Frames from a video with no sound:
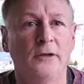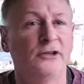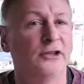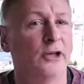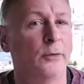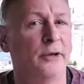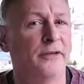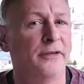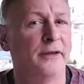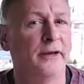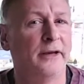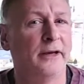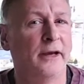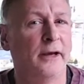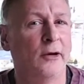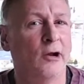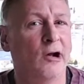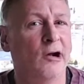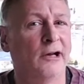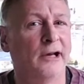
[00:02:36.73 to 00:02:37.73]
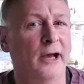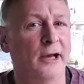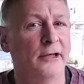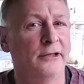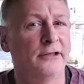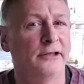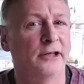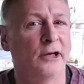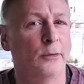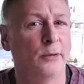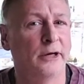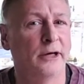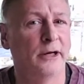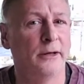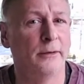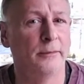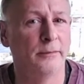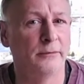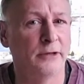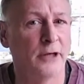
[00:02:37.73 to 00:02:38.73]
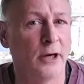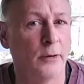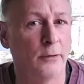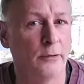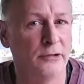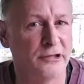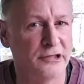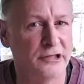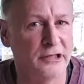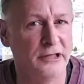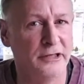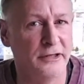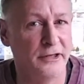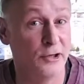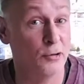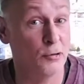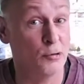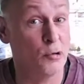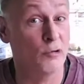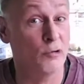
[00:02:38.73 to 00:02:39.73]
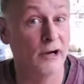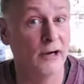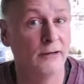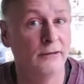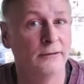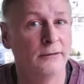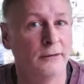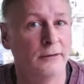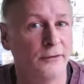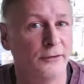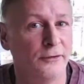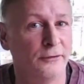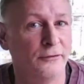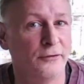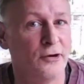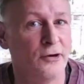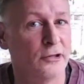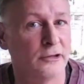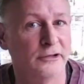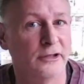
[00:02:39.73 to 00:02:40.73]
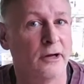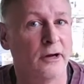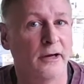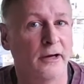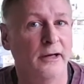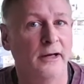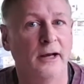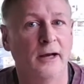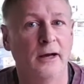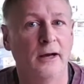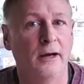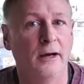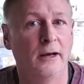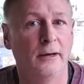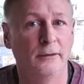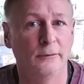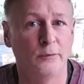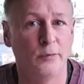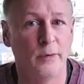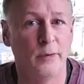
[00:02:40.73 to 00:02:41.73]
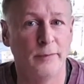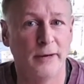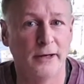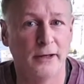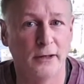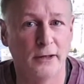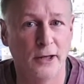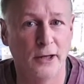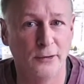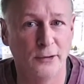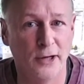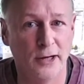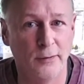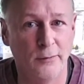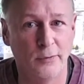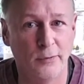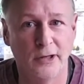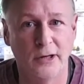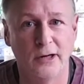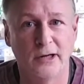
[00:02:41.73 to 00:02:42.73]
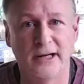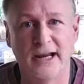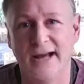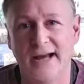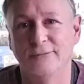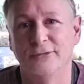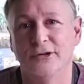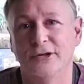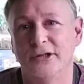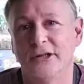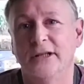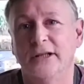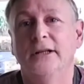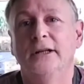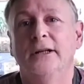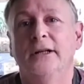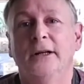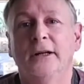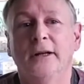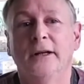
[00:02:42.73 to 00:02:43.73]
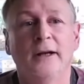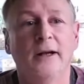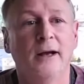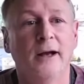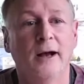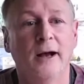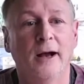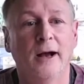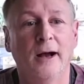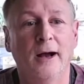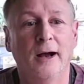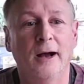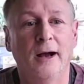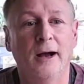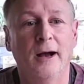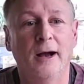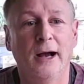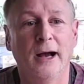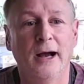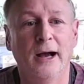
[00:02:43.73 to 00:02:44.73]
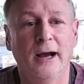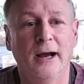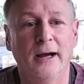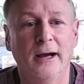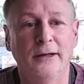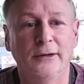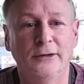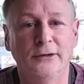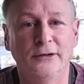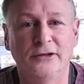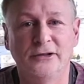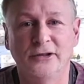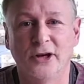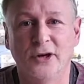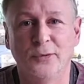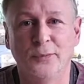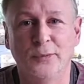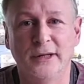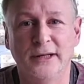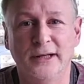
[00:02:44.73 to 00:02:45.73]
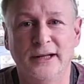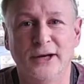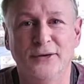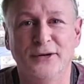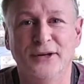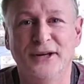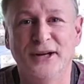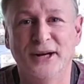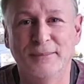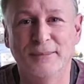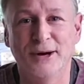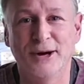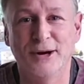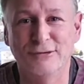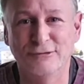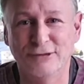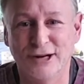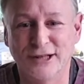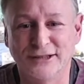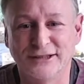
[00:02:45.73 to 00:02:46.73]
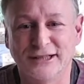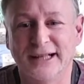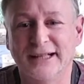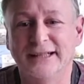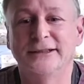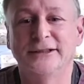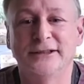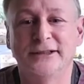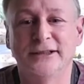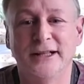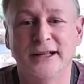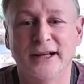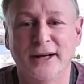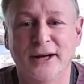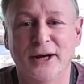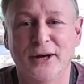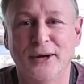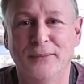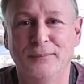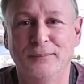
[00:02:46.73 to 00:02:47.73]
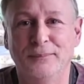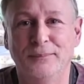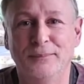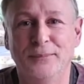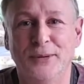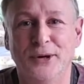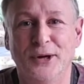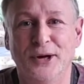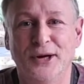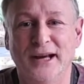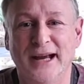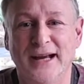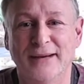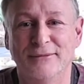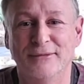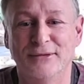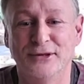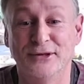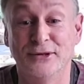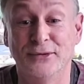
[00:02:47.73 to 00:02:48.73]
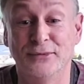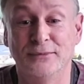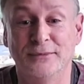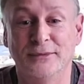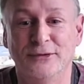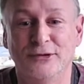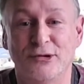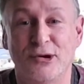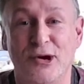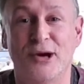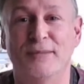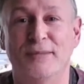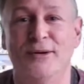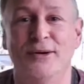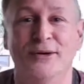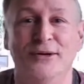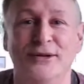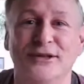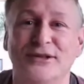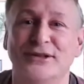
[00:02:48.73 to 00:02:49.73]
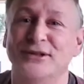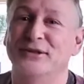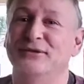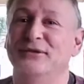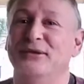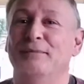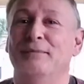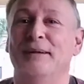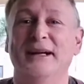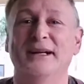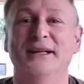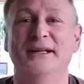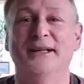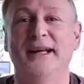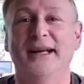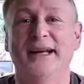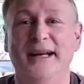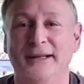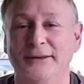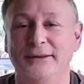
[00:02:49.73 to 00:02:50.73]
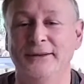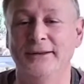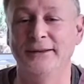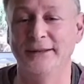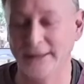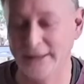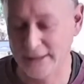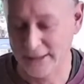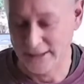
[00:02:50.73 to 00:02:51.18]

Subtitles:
So we're thinking, okay, so we're going to go and see the Aurora on the first night, and we better load up with our cameras. And so we loaded up our rucksacks, put our cameras and tripods off the back of that, and